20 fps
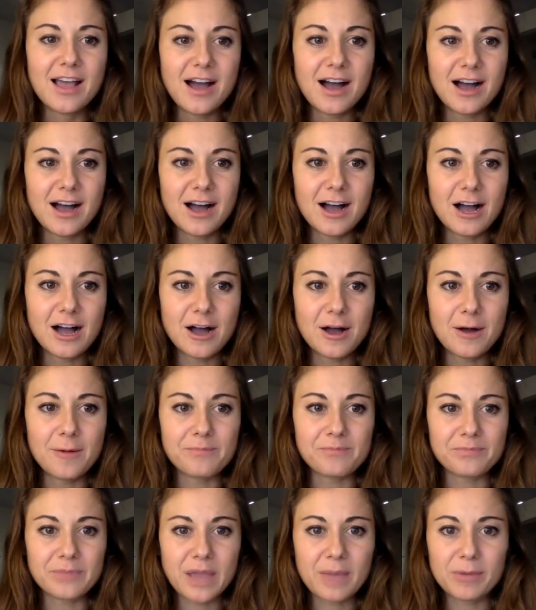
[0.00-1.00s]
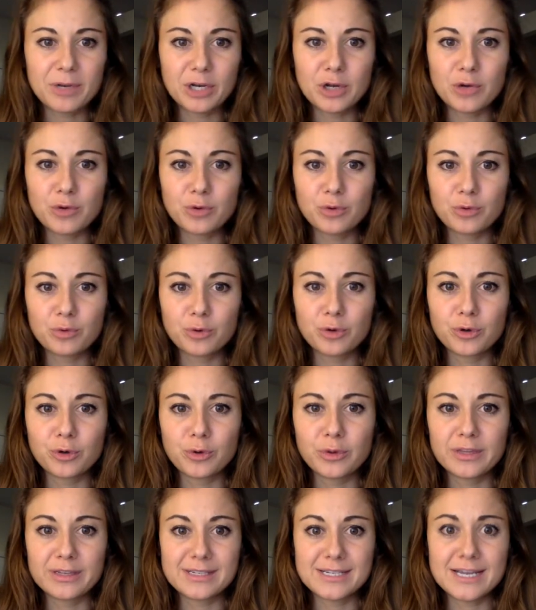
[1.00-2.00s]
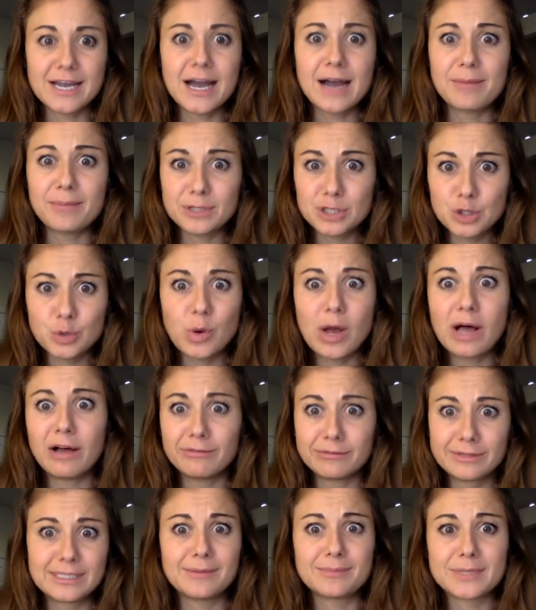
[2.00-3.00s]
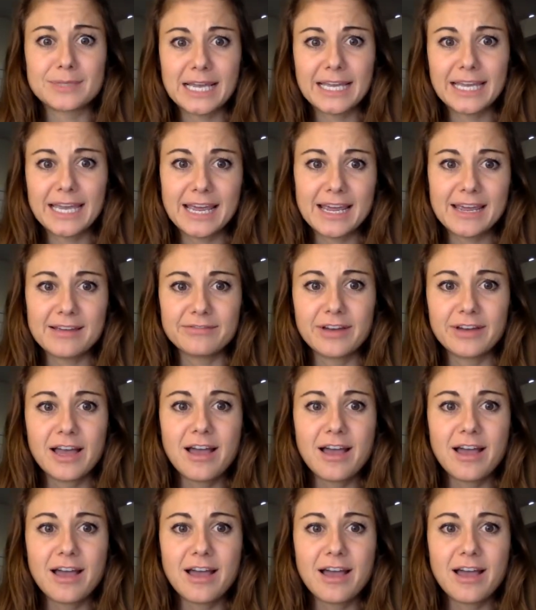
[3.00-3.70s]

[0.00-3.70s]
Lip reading: I'm going to go through the top 12 tips I gave,